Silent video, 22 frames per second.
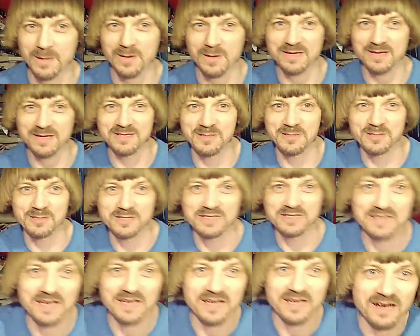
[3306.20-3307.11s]
right,
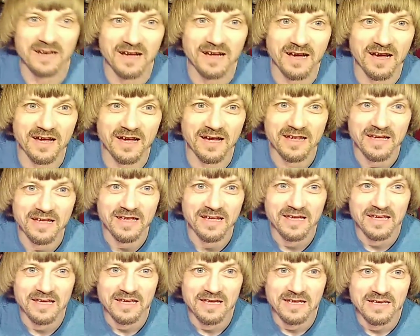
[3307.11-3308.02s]
she's saying hi.
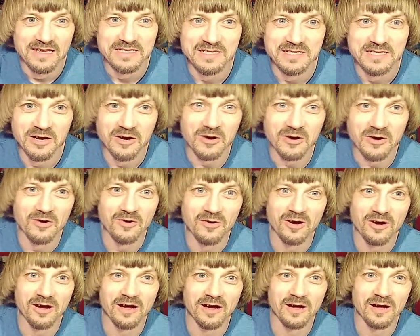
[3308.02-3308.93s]

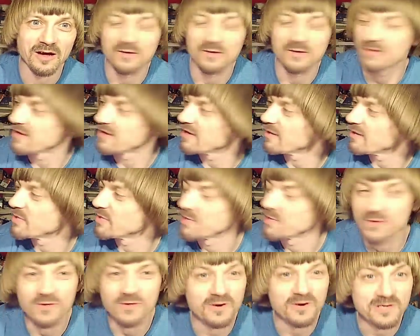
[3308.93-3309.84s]
So, uh, yeah,
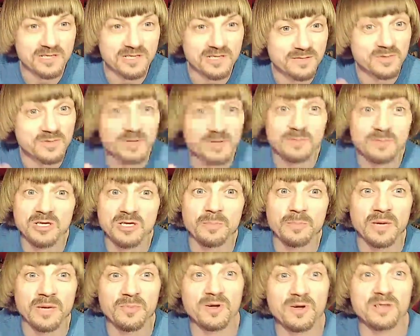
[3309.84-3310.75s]
people are subscribed.
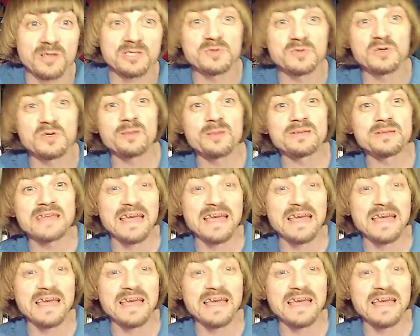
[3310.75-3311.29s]
People unsubscribe